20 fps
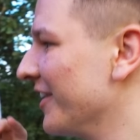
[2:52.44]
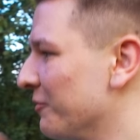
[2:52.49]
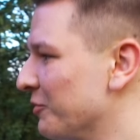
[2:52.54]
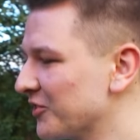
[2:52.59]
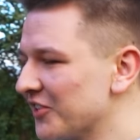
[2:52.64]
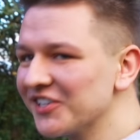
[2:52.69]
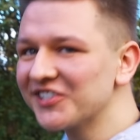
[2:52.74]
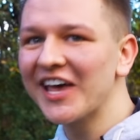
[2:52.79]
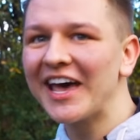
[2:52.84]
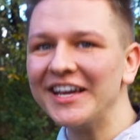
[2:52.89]

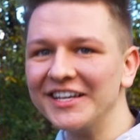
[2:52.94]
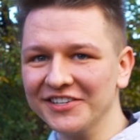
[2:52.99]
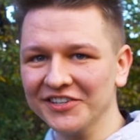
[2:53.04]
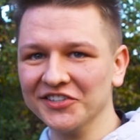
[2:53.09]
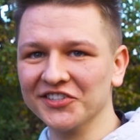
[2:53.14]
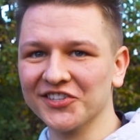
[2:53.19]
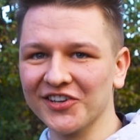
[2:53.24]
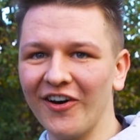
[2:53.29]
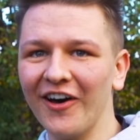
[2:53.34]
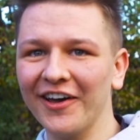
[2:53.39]
Was this
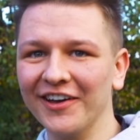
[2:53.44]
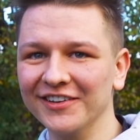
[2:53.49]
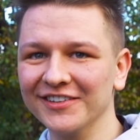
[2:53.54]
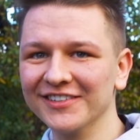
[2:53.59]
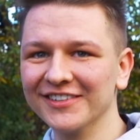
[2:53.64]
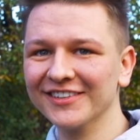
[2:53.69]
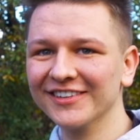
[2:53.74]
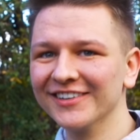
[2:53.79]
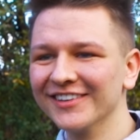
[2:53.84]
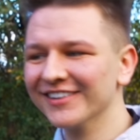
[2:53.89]
Haydon's side?
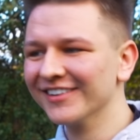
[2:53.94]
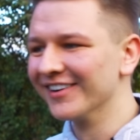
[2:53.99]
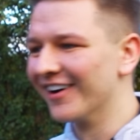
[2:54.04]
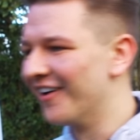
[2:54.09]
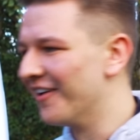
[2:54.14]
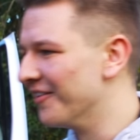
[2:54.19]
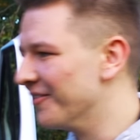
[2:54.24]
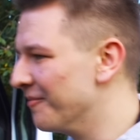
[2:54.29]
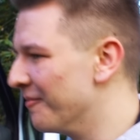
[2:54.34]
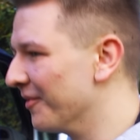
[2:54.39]

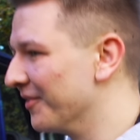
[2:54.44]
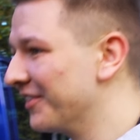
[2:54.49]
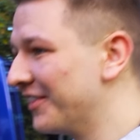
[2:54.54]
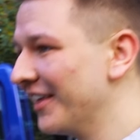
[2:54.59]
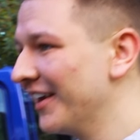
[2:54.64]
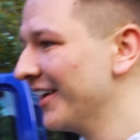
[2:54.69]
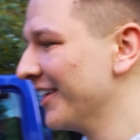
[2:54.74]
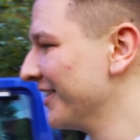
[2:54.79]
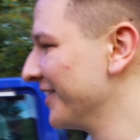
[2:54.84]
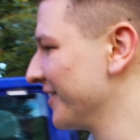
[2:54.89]
Um,
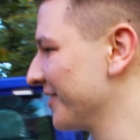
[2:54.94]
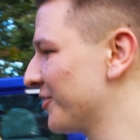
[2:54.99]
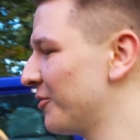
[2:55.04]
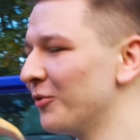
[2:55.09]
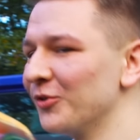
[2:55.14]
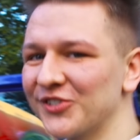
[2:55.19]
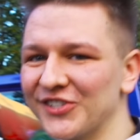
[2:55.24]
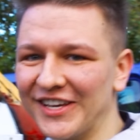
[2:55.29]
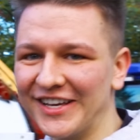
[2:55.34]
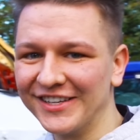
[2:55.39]
of
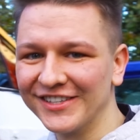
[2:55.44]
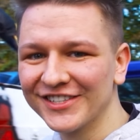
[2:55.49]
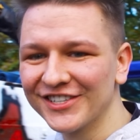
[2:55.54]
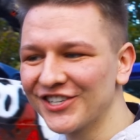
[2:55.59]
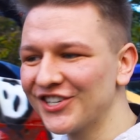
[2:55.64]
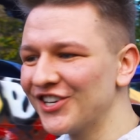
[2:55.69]
course it is,